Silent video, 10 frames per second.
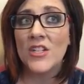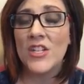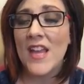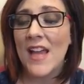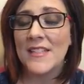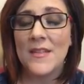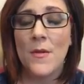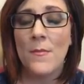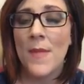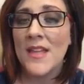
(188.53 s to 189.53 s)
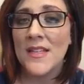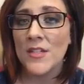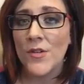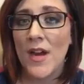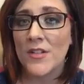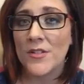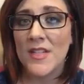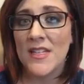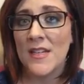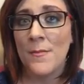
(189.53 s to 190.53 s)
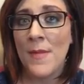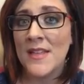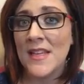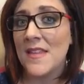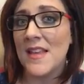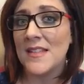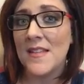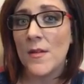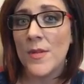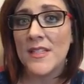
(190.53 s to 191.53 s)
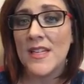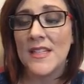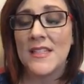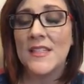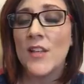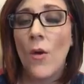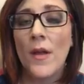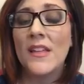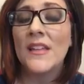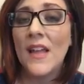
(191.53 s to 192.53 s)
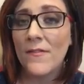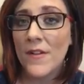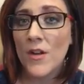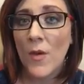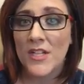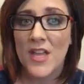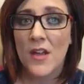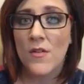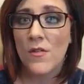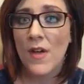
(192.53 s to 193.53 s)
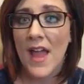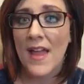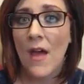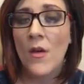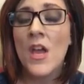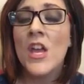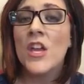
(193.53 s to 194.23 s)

she had some amazing directors that did amazing things in their business. And so I'd love for you to watch that Google Hangout.